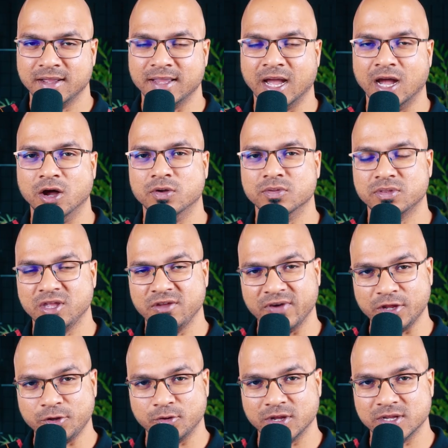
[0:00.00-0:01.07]
Now, three
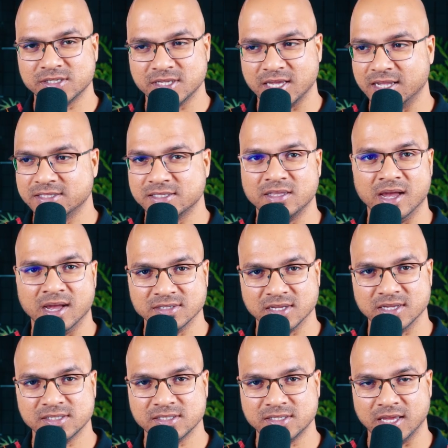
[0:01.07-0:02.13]
factorial says the
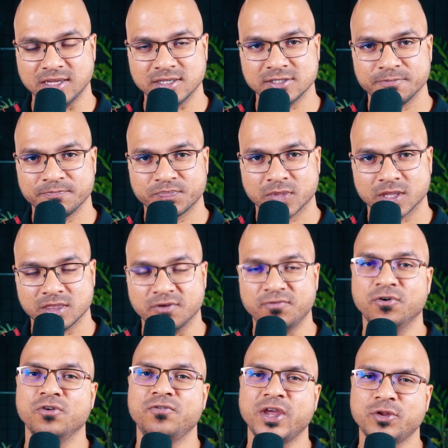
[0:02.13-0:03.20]
answer is six. The
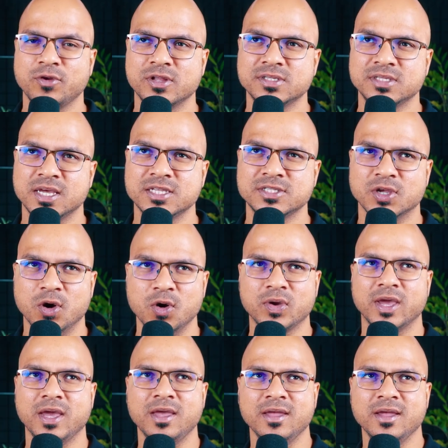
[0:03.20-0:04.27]
four factorial says,
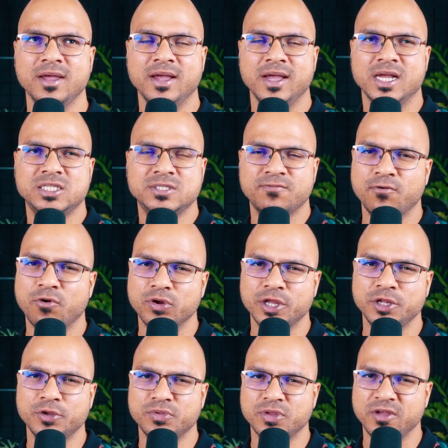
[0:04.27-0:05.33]
okay, it's four
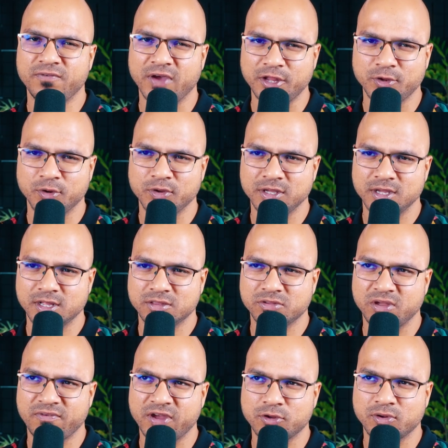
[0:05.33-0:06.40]
into three factorial,
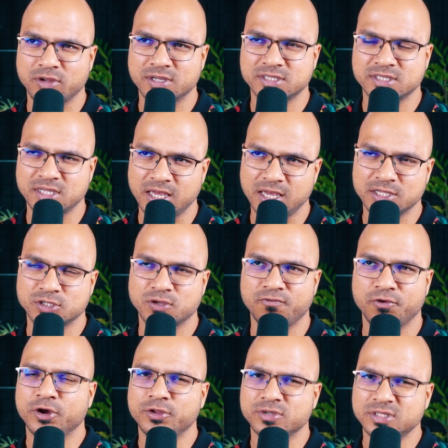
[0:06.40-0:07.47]
three factorial is six, so
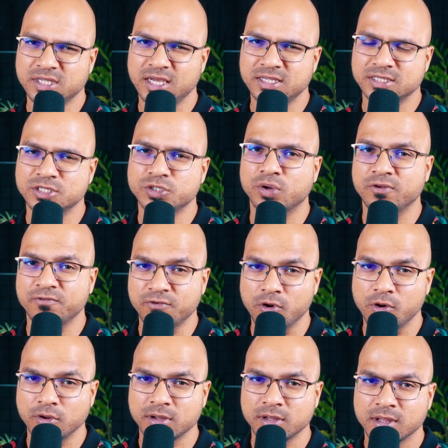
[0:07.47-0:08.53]
four into six is
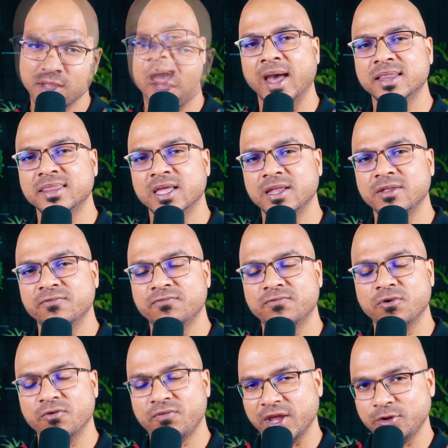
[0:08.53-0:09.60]
twenty-four. And then
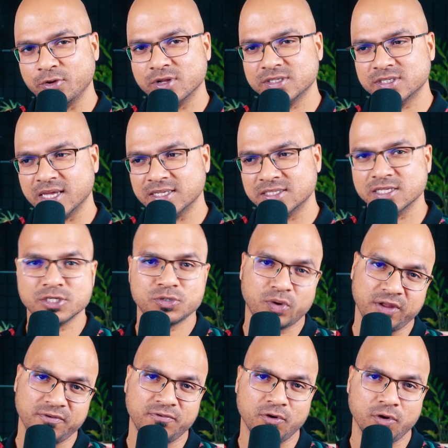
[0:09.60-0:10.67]
four factorial says it's
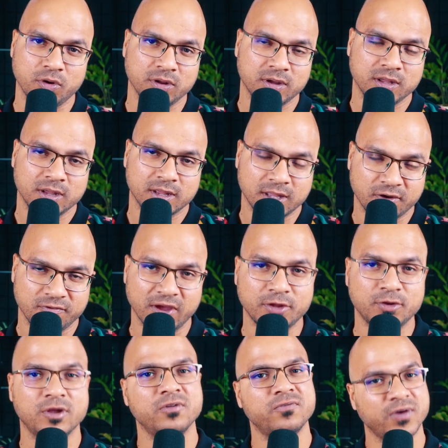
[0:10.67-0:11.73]
twenty-four. Now,
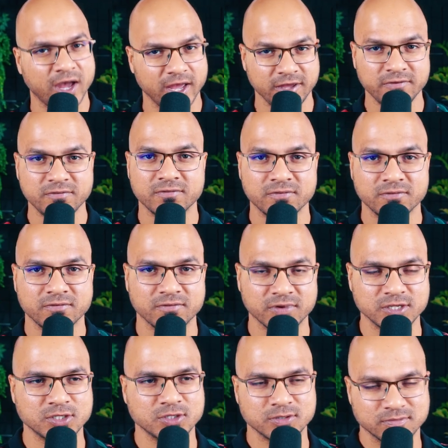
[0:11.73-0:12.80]
factorial five,
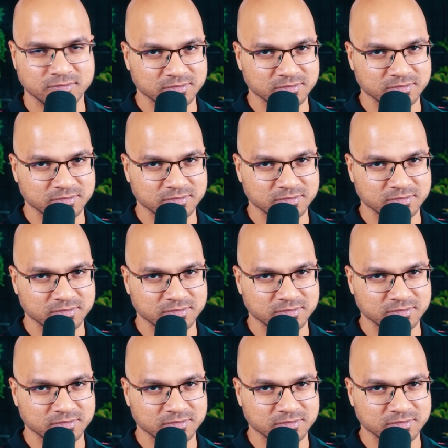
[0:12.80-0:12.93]
which